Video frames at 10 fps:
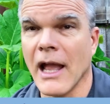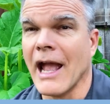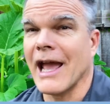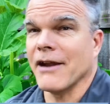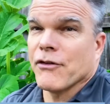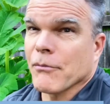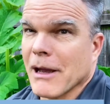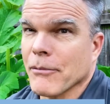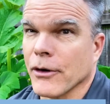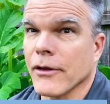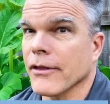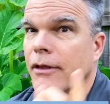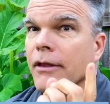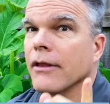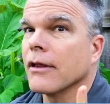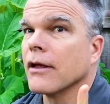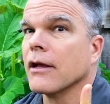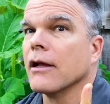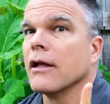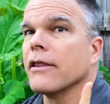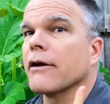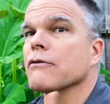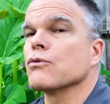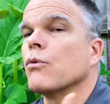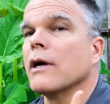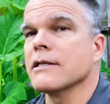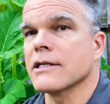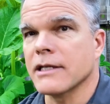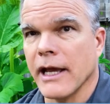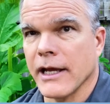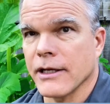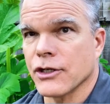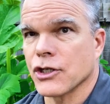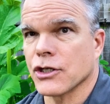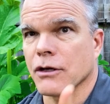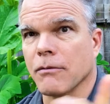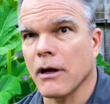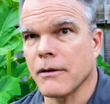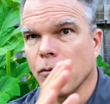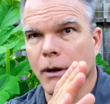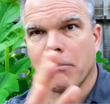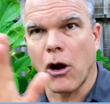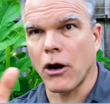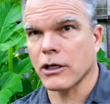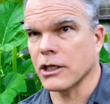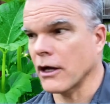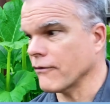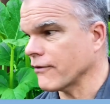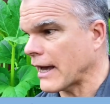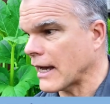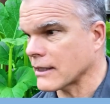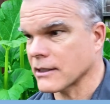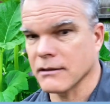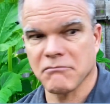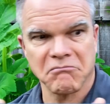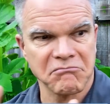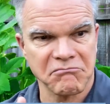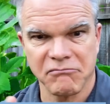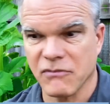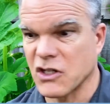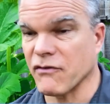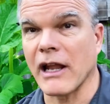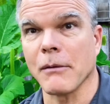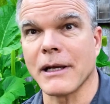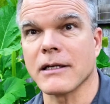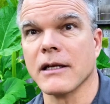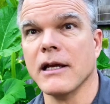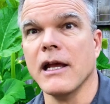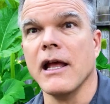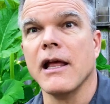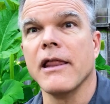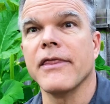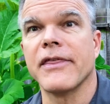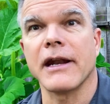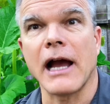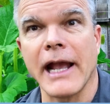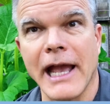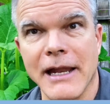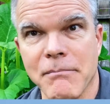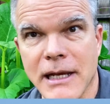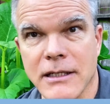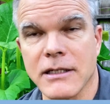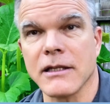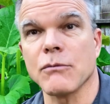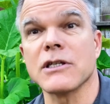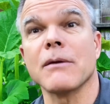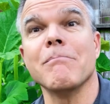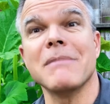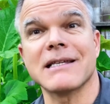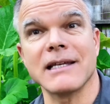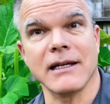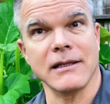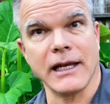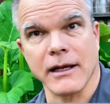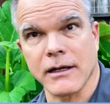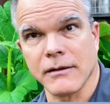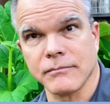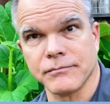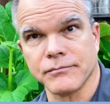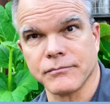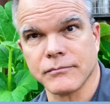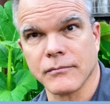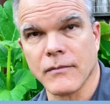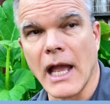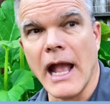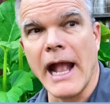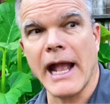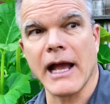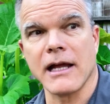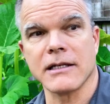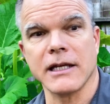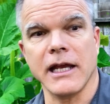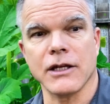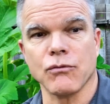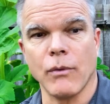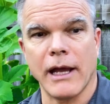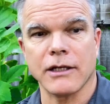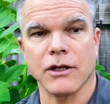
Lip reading: And if you remember, there was one stage, one part of that development that I had missed. There was a missing link. And it went